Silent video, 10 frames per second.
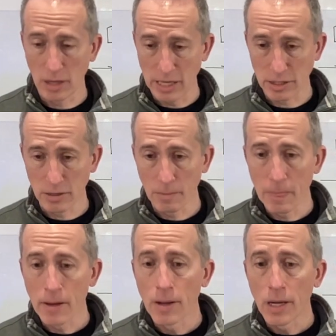lesson,
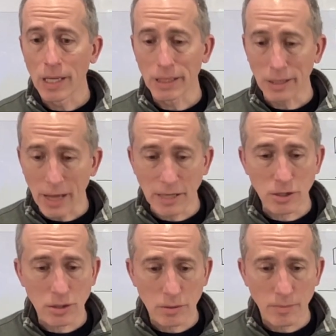
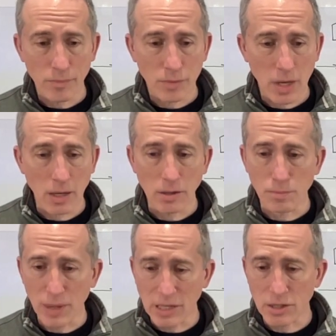let's take a
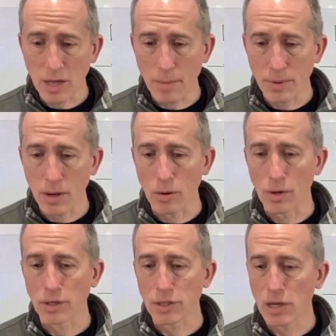big step here
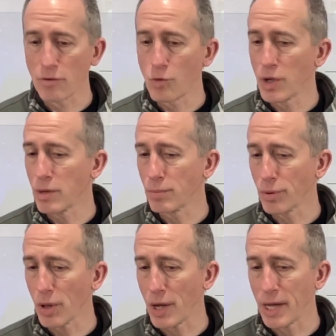and see if we can
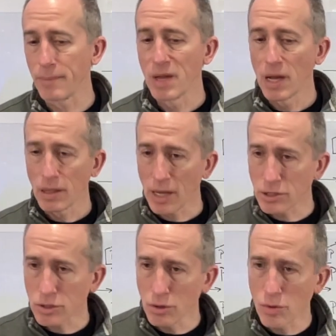play.
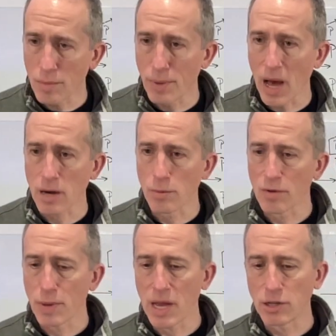Let's do the bottom
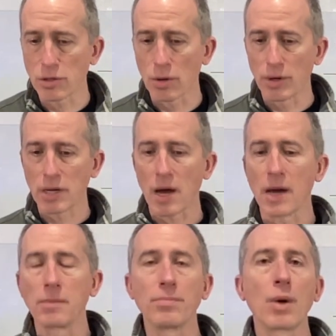of page
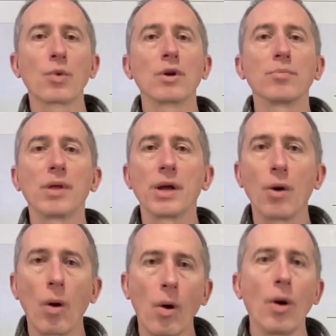39, but we're going to play
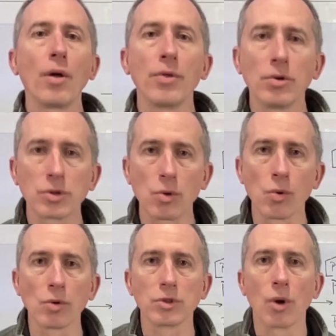all those
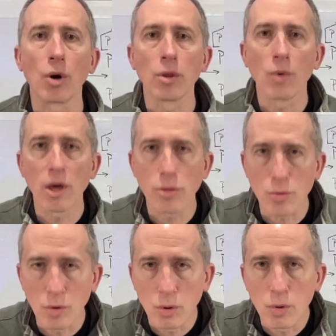chords all the way
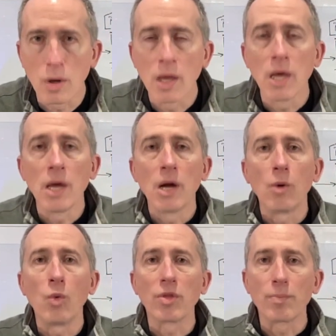through
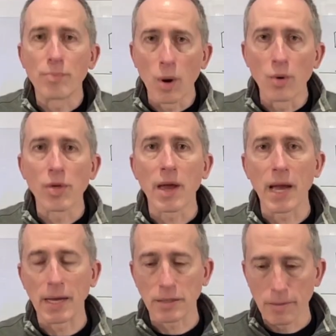with both
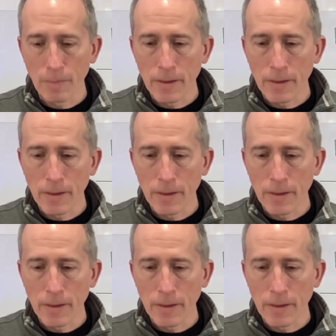hands.